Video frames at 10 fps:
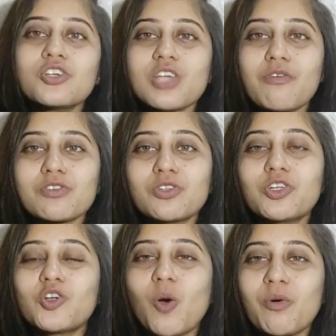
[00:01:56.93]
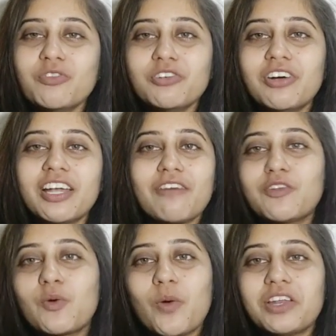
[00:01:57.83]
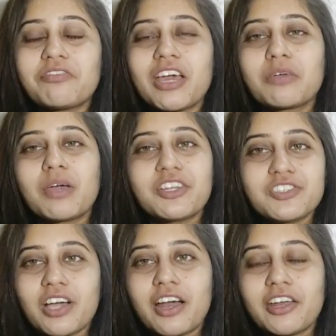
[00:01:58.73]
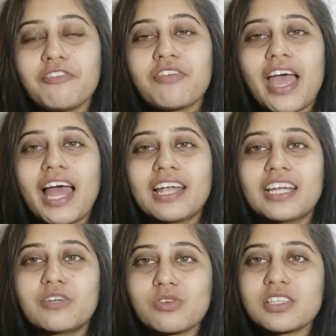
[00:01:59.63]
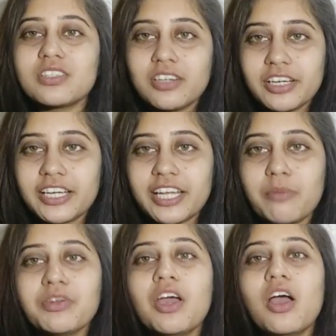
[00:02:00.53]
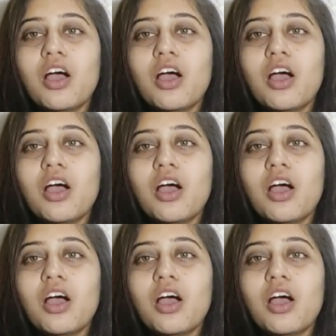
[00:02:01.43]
So I was on the top of the world after qualifying my JRF and it was a third attempt.